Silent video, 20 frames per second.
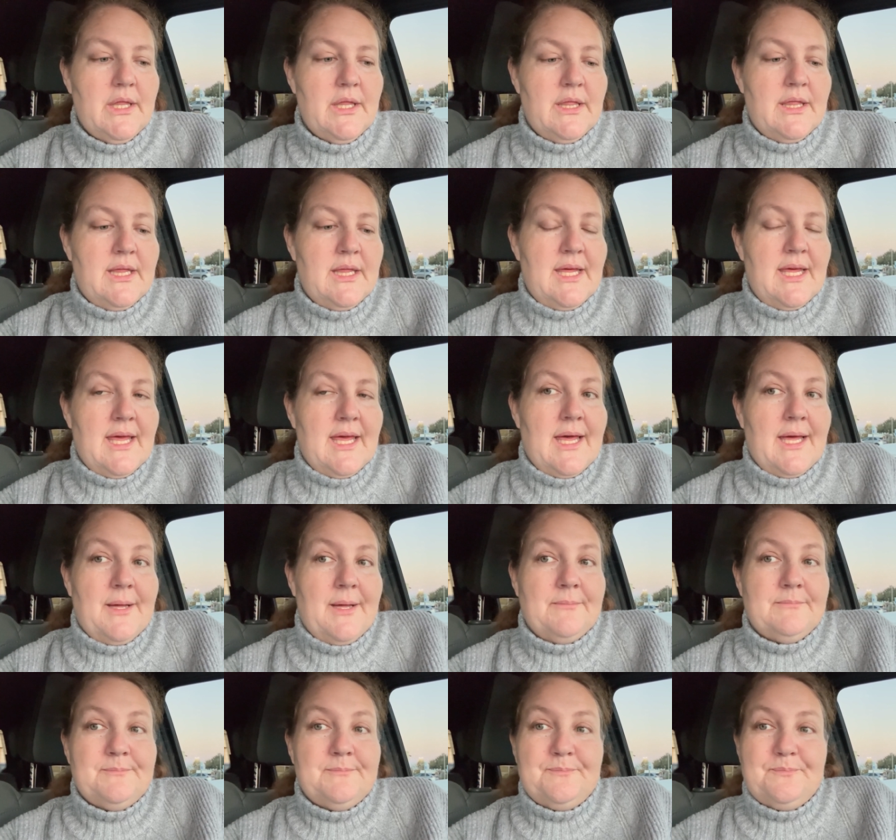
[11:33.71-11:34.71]
The
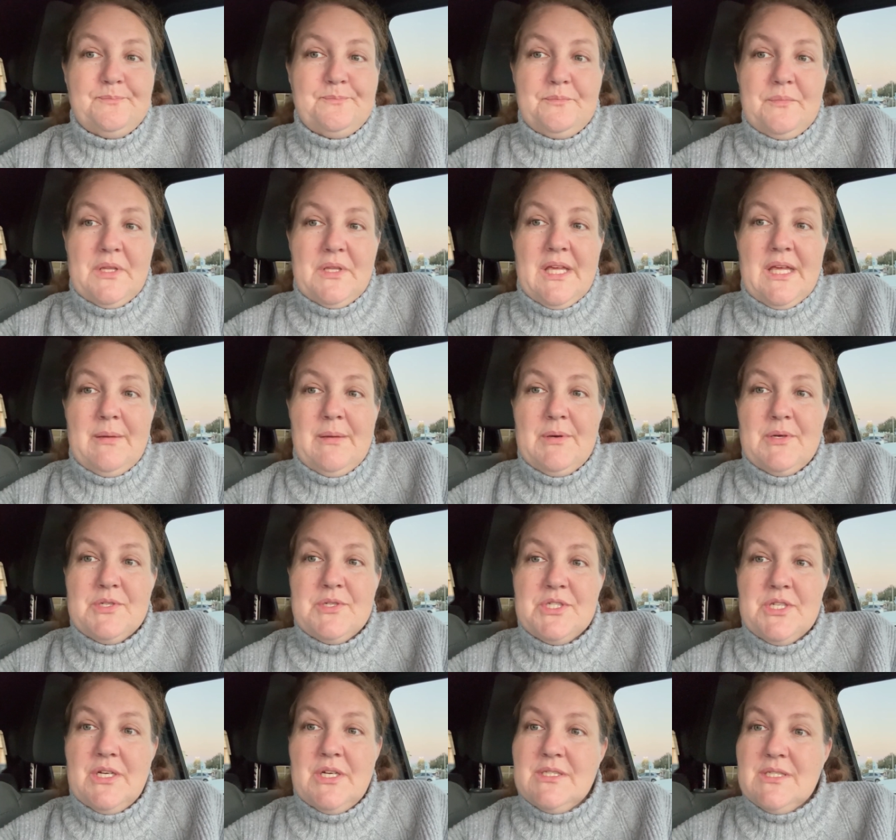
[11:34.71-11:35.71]
chemo
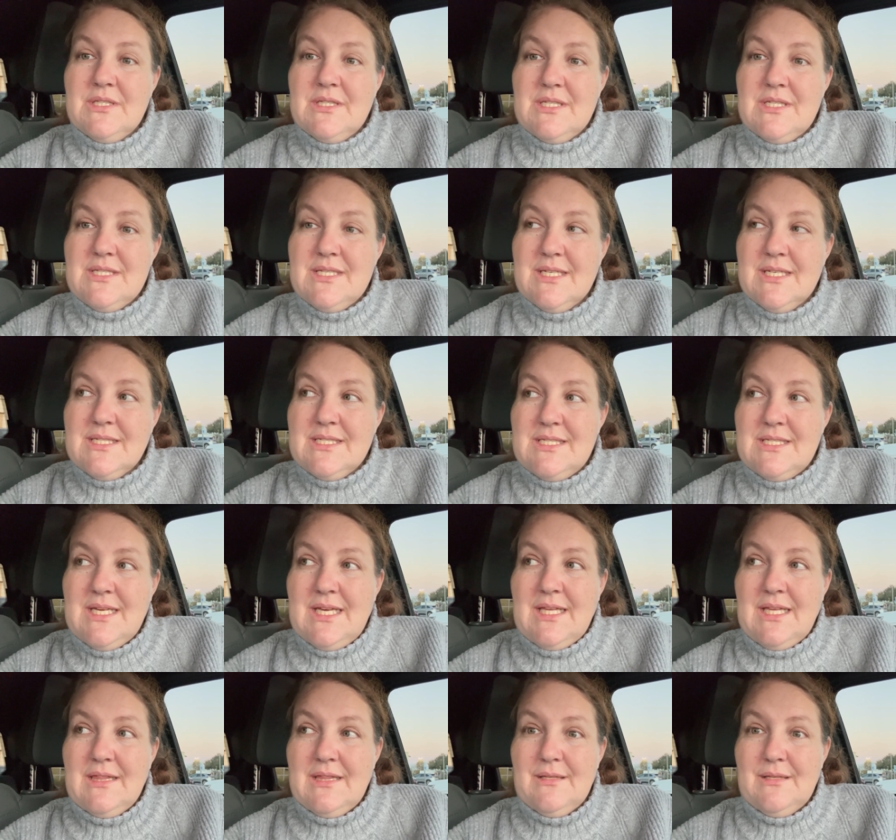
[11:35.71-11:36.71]
starts on the
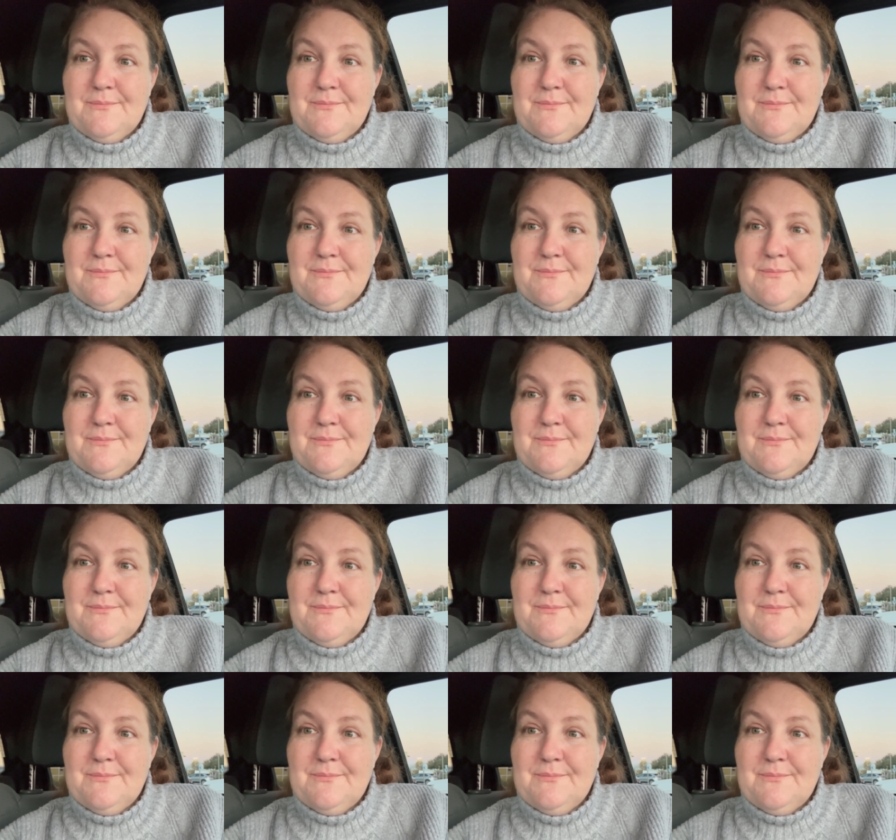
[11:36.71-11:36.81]
16th,